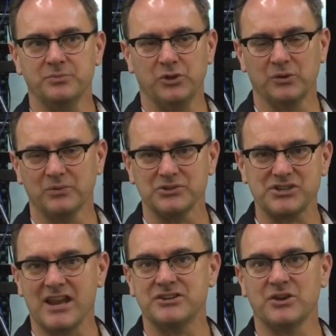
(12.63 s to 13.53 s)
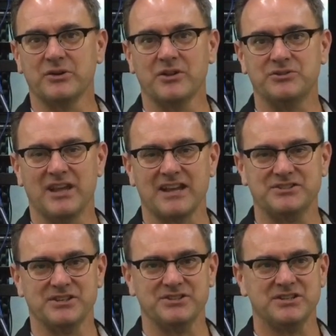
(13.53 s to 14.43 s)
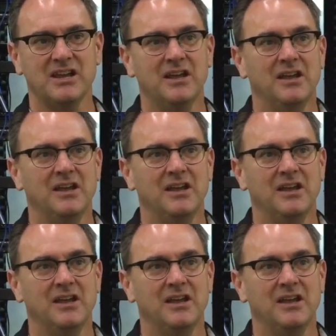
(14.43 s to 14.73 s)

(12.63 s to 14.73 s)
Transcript: in beautiful San Antonio, Texas.